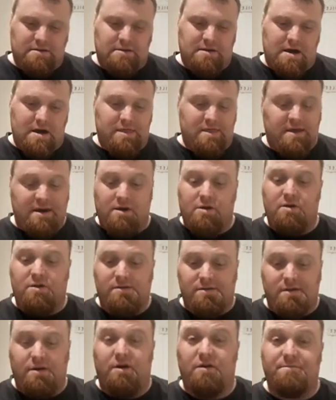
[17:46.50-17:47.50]
there are a
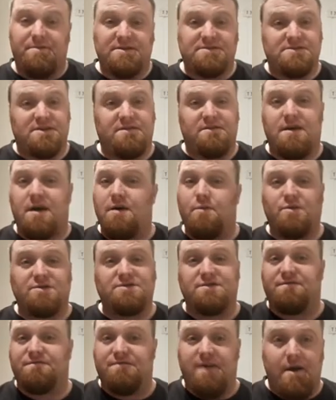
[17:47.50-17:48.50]
lot of bits in there which
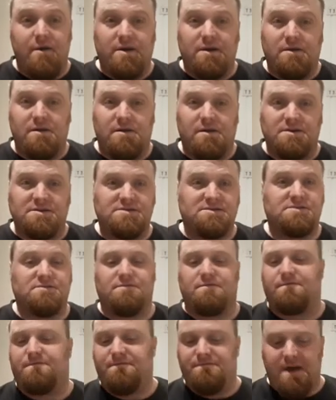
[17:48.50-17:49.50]
are very nice,
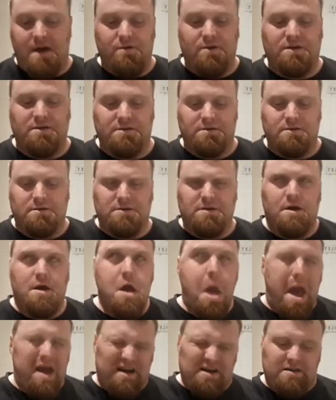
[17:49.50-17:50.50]
very good,
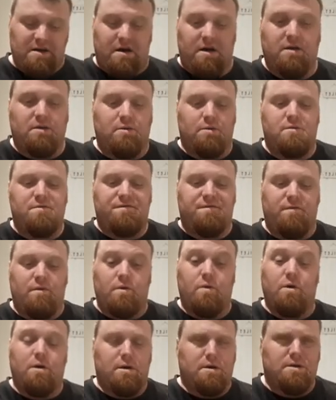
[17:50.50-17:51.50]
and I look
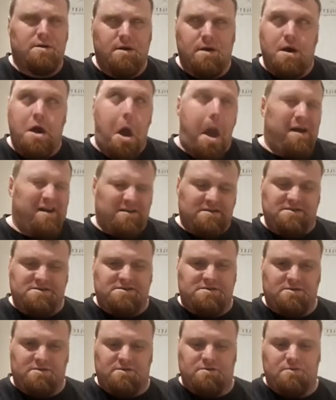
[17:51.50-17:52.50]
forward
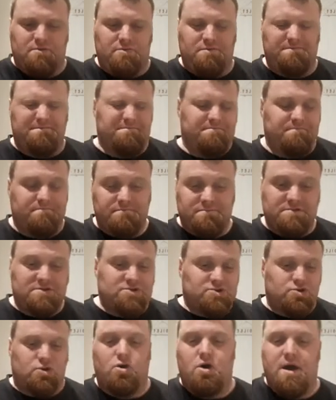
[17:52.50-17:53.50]
to
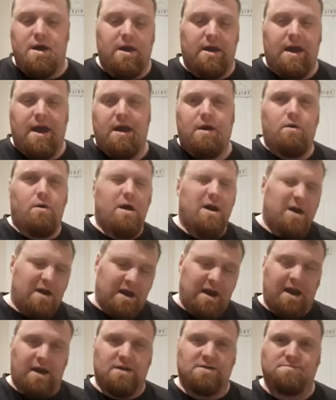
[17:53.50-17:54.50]
trying out
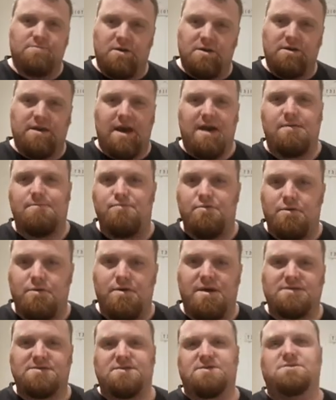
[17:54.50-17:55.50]
as my game
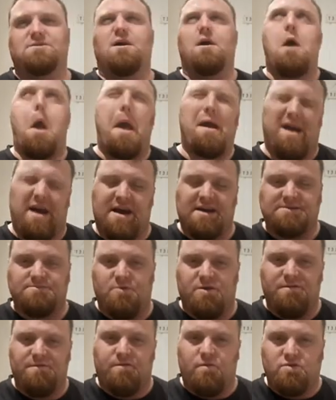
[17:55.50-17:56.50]
progresses, as my
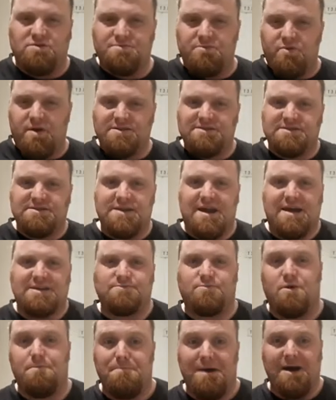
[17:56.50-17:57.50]
force progresses, and as
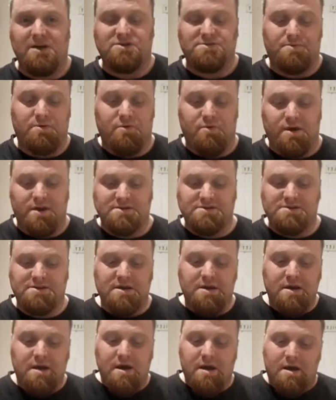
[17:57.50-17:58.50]
my battles progress.
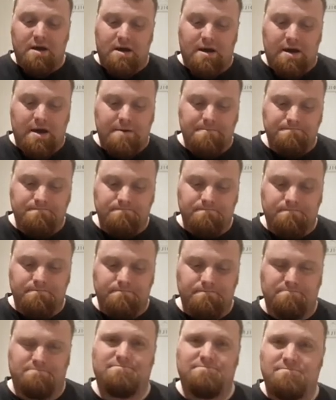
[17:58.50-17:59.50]

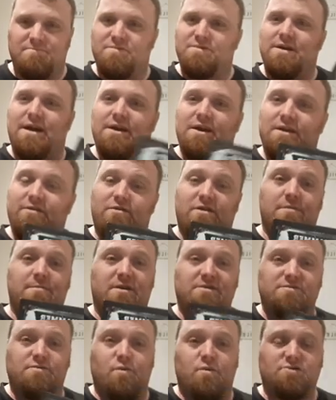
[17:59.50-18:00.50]
Thank you very
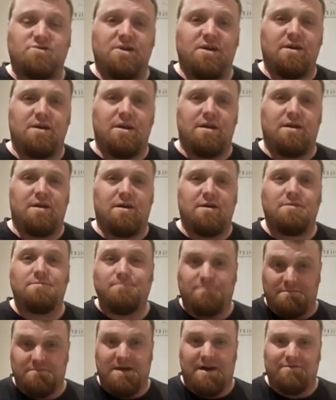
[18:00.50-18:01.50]
much for watching, and
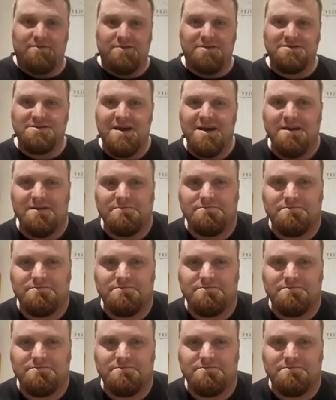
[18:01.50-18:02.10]
have a nice day.